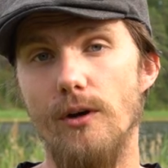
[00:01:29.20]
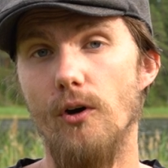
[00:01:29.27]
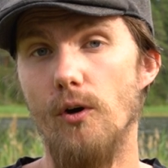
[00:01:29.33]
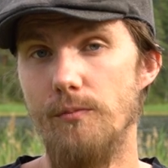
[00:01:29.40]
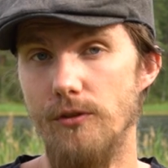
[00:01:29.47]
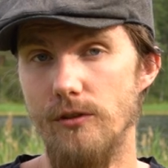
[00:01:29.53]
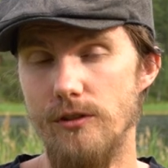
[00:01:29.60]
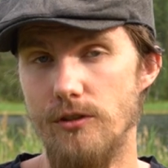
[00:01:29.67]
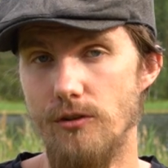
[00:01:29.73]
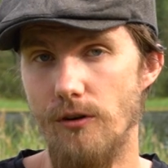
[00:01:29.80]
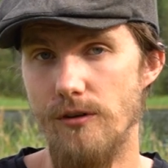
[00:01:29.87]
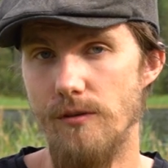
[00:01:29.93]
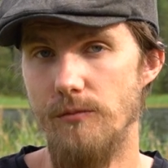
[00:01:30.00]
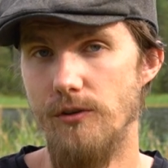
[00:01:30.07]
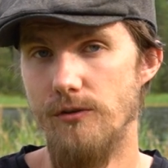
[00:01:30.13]
I hope you'll
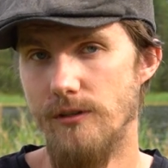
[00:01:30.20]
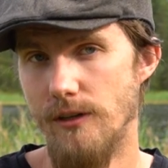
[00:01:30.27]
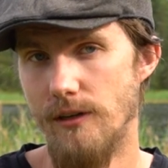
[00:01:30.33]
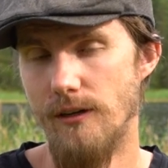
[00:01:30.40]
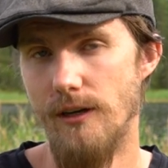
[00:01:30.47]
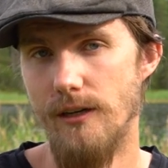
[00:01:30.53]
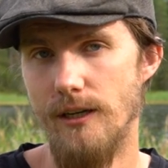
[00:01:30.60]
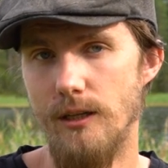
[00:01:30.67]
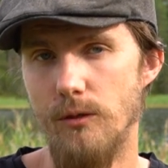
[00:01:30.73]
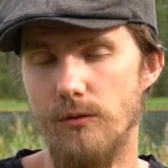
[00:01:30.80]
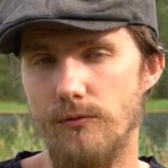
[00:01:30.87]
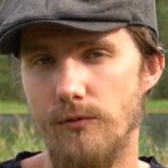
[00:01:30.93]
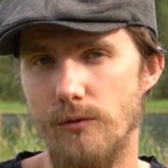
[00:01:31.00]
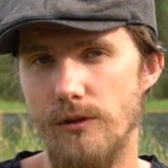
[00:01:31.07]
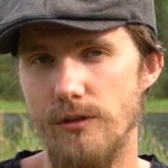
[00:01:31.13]
enjoy the music, and I
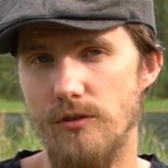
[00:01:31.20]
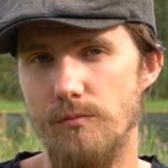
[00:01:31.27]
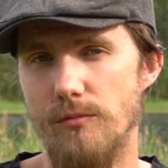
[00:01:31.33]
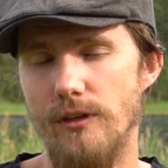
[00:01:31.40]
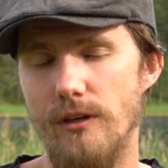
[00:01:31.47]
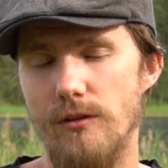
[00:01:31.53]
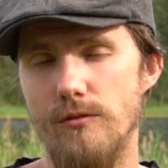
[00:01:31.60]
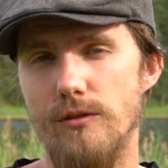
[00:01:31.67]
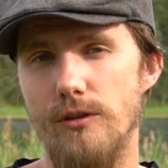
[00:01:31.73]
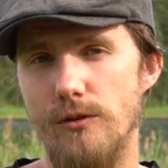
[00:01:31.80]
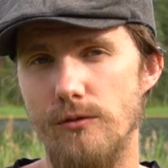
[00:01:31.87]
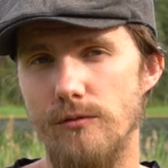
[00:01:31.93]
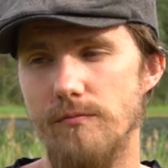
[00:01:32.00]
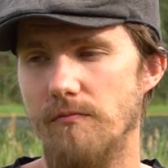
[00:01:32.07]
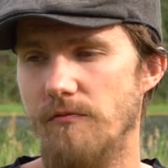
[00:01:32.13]
look forward to bringing you
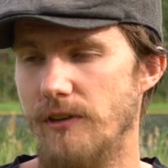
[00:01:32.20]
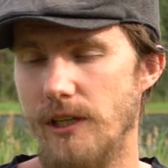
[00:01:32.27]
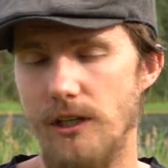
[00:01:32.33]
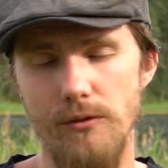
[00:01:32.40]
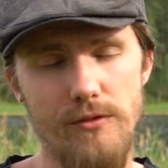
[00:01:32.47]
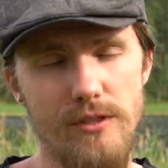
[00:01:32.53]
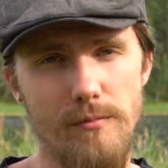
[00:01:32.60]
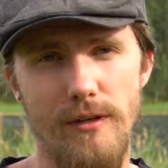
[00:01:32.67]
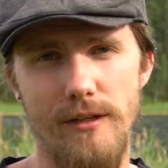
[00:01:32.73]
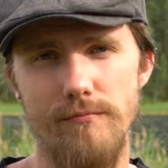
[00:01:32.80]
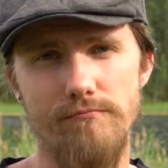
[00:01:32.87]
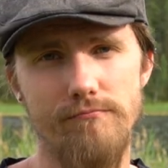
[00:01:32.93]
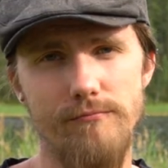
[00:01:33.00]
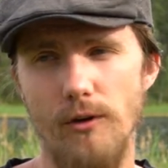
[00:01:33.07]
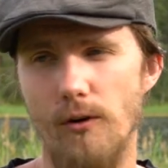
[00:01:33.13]
new videos about
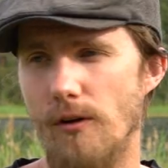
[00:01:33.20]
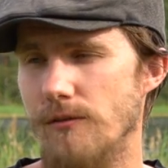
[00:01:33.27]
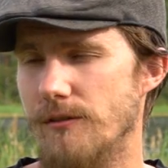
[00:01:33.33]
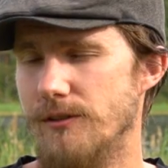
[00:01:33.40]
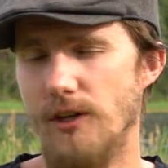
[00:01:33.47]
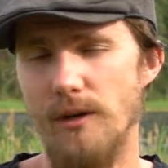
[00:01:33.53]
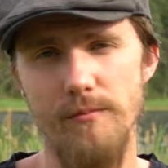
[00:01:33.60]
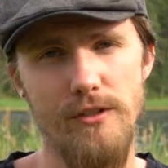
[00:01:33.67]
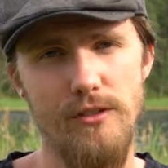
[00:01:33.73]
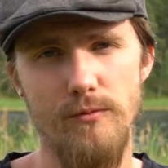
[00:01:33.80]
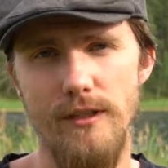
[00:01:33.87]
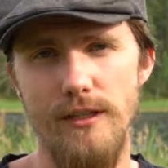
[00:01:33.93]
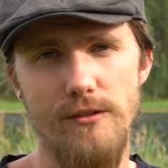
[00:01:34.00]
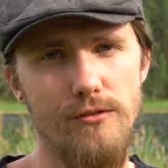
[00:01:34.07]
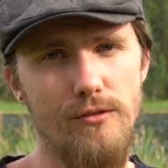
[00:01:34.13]
all the topics
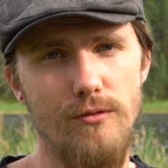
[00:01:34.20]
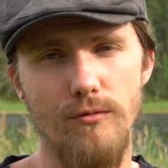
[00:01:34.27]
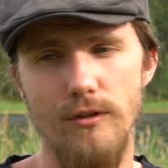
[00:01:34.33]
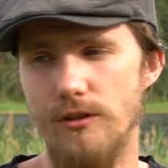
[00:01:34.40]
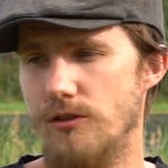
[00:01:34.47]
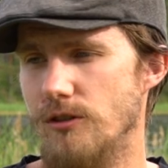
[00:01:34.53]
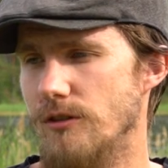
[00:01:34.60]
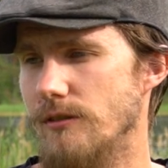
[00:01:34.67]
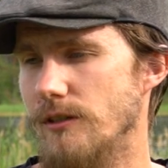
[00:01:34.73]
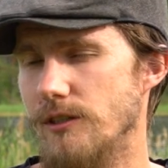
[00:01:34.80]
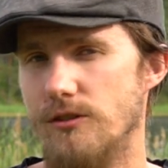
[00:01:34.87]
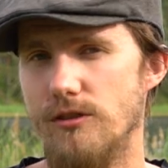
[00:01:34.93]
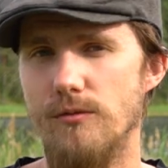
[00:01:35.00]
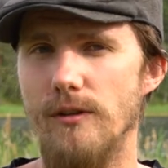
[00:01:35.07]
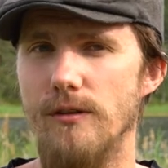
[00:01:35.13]
related to religion,
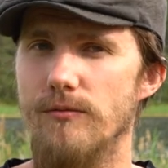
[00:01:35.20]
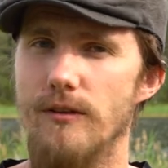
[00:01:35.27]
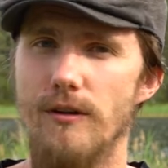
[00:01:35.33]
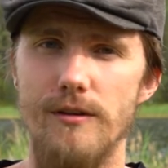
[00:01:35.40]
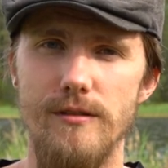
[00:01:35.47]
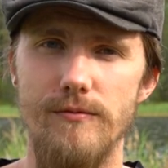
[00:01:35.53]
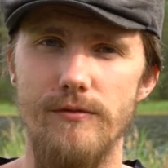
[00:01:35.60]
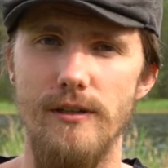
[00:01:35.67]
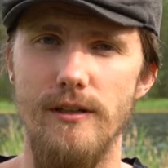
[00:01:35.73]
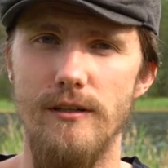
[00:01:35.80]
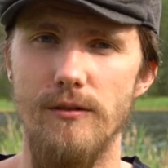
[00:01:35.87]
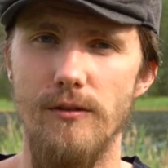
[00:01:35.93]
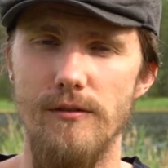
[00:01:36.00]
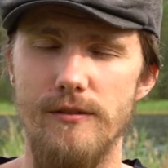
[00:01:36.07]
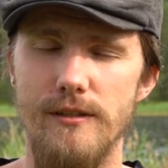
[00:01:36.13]
history, philosophy,
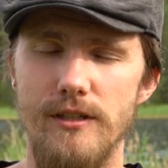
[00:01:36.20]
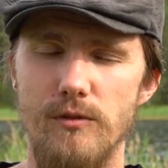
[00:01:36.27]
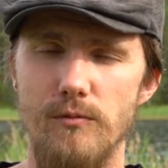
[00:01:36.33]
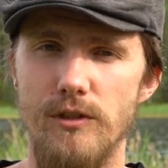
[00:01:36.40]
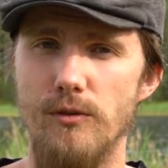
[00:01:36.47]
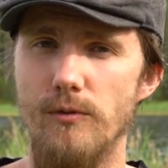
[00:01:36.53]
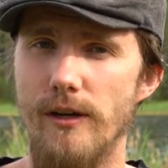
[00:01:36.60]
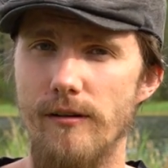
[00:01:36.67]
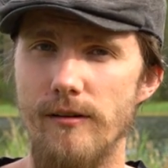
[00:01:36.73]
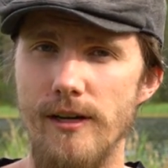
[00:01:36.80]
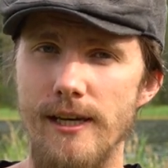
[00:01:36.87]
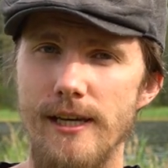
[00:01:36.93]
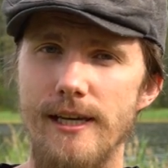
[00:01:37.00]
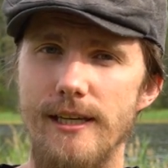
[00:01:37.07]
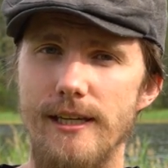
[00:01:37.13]
and all the things we do here
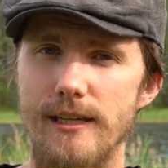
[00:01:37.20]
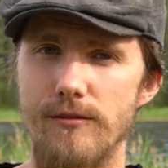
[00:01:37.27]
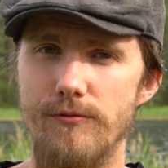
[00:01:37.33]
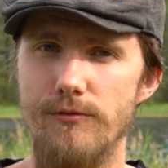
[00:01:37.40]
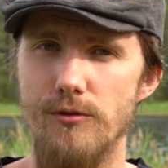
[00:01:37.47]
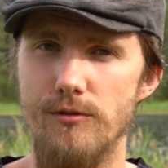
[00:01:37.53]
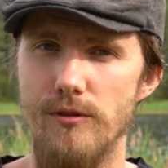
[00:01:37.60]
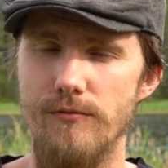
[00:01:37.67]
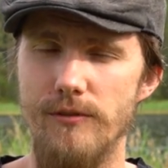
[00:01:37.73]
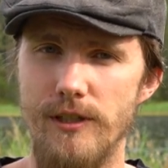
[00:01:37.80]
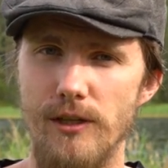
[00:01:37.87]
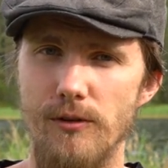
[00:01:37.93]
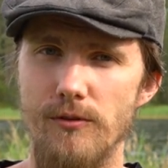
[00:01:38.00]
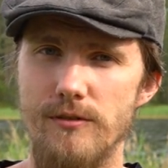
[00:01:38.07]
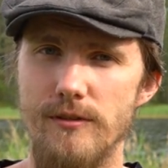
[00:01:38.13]
in future
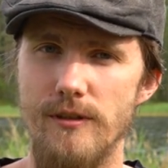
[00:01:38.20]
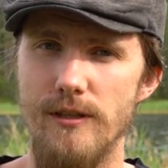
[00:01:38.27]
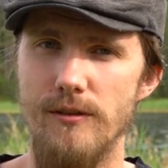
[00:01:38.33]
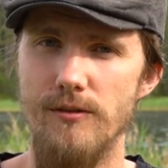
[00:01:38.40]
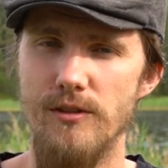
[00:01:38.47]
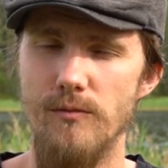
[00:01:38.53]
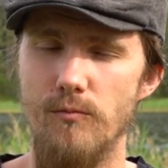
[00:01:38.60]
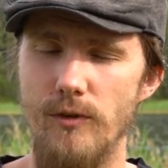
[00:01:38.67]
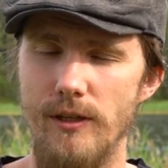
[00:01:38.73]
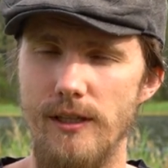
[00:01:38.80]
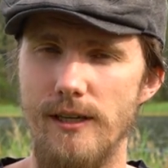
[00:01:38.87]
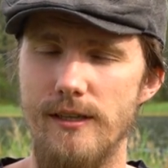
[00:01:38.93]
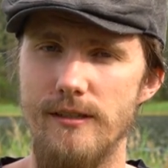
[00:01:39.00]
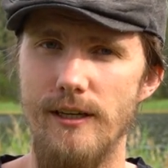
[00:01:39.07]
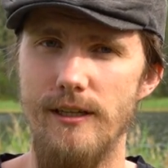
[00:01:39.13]
videos. And there are some
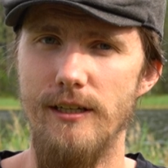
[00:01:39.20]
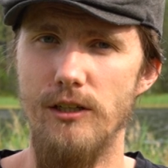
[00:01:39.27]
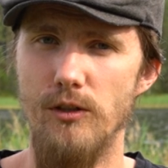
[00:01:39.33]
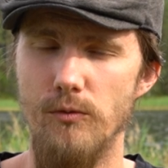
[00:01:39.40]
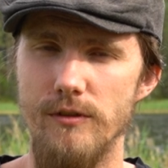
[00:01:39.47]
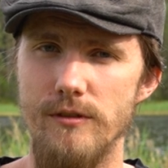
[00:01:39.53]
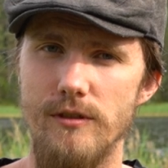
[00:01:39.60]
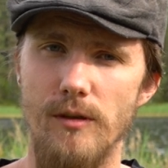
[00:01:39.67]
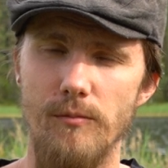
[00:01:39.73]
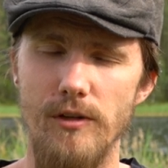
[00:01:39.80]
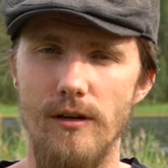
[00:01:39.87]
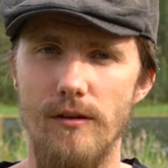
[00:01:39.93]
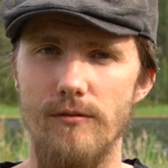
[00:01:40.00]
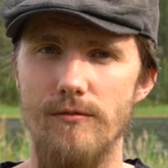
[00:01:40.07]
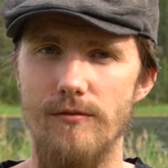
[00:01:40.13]
really exciting new ones
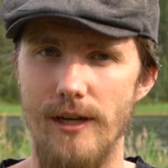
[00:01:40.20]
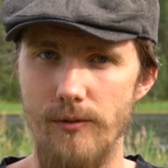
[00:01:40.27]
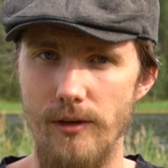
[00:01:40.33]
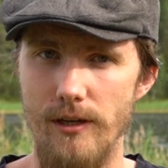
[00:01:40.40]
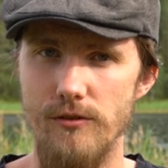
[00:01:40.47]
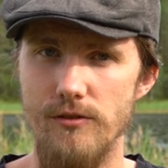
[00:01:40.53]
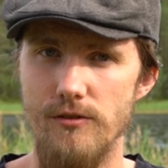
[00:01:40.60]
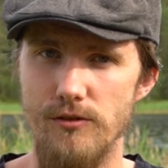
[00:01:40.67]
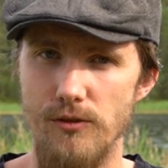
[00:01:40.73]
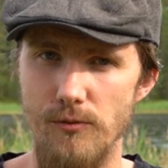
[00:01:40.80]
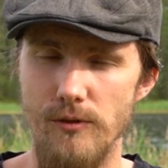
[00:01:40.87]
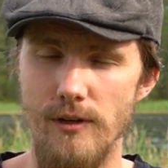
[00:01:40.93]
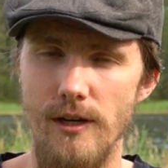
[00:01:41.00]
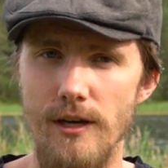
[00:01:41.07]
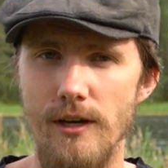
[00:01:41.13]
coming out very
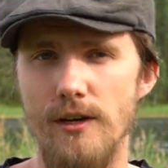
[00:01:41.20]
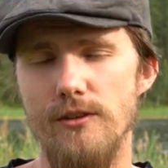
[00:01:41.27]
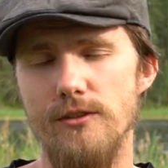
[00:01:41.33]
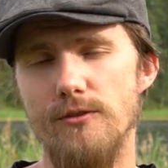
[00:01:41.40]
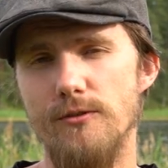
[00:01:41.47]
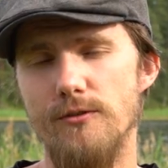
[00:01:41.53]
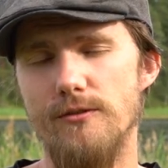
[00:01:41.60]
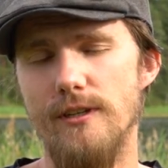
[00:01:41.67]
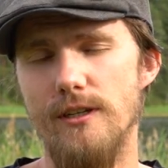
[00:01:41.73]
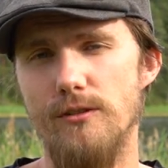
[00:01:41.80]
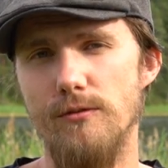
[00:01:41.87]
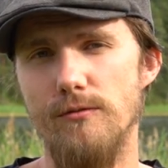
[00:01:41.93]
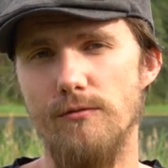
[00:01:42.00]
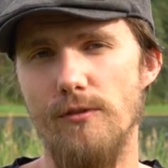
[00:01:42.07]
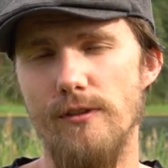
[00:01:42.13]
soon. So stay
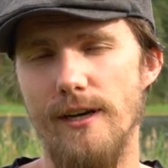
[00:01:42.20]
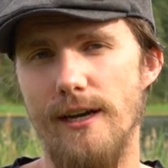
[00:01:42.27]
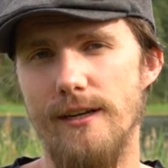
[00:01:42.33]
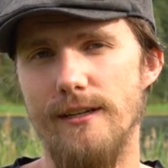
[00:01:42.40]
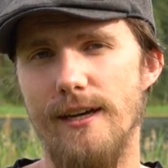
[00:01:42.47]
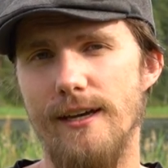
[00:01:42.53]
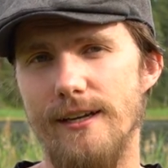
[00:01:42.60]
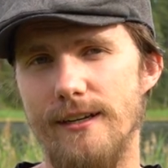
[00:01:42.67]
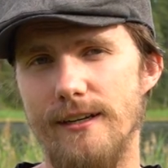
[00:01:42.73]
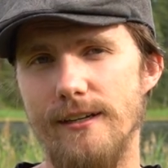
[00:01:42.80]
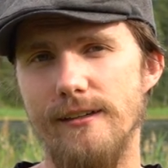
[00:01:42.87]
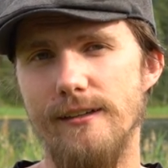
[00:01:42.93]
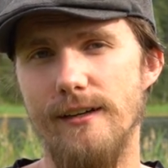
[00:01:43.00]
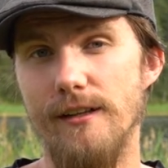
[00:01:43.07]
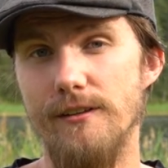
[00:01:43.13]
tuned for that, and
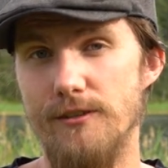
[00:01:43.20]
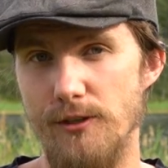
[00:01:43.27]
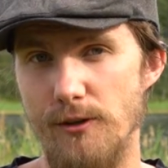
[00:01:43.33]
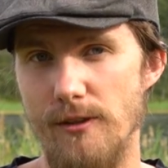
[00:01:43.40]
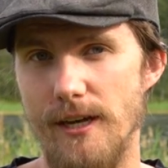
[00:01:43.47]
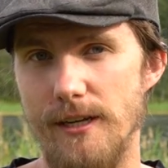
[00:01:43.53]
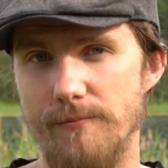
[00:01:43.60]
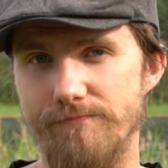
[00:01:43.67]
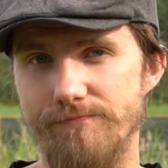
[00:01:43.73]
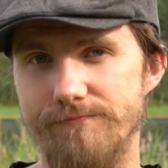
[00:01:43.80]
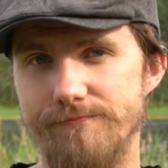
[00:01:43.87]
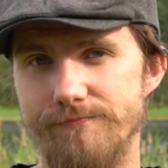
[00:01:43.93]
I'll see you then.